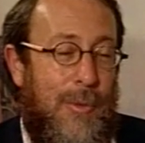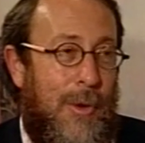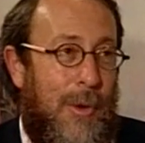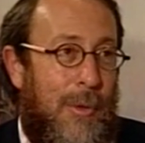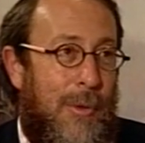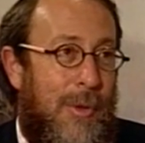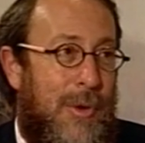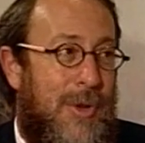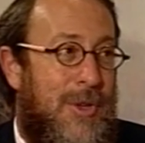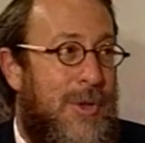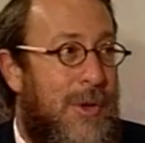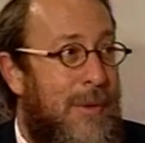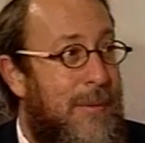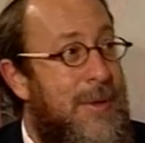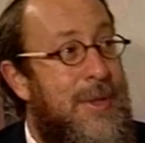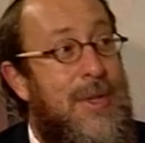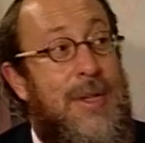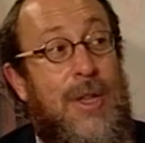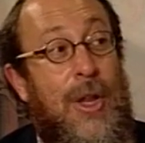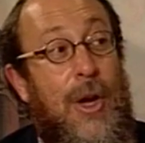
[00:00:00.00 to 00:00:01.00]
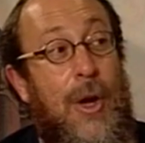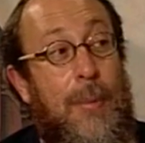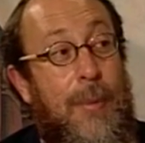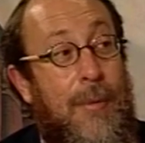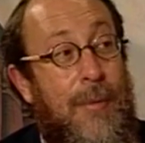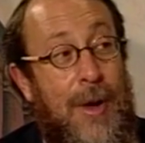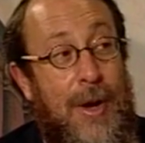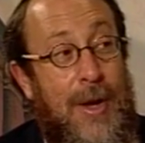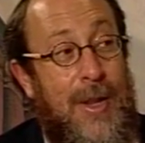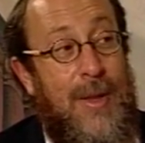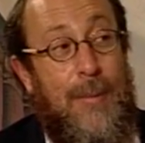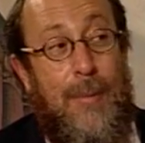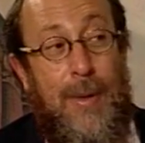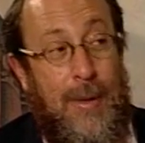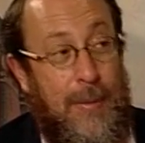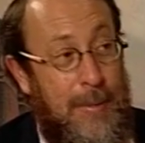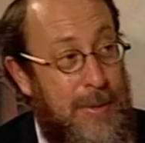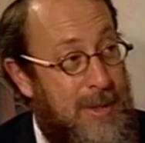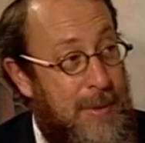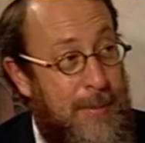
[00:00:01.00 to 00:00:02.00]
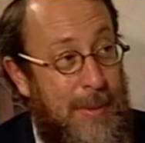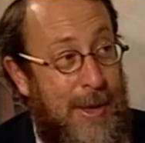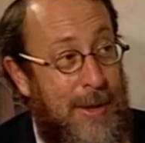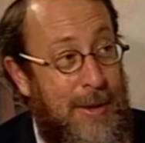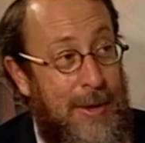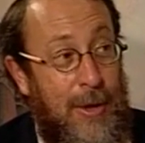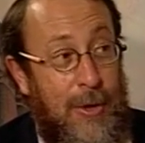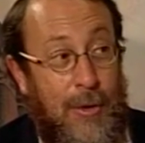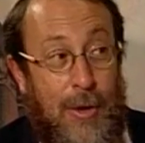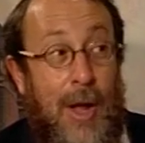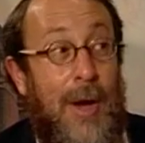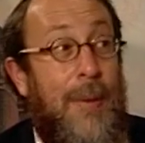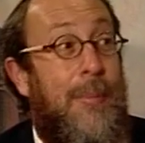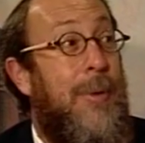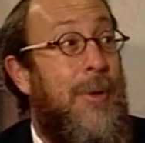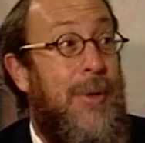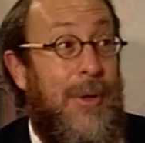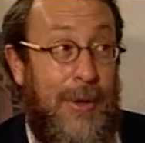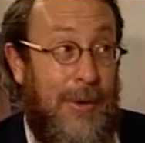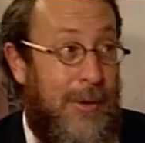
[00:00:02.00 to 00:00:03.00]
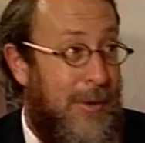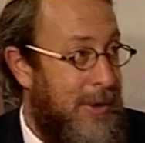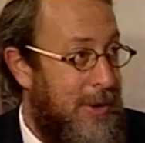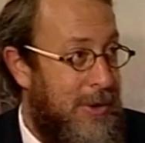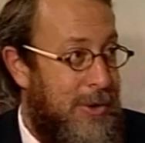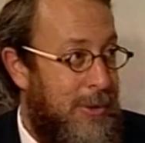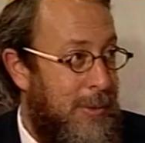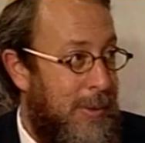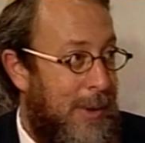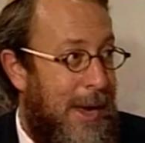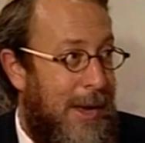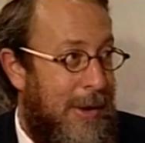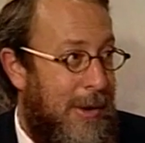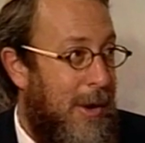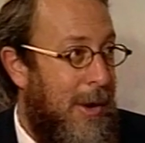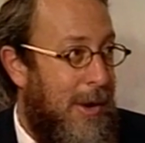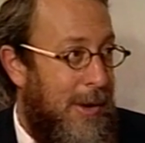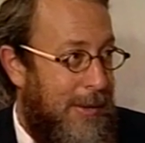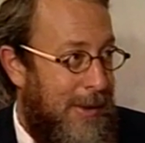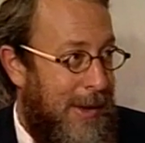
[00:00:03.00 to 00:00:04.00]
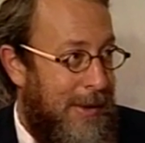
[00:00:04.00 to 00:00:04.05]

you know, the services that are provided by the municipality are not a political issue at all.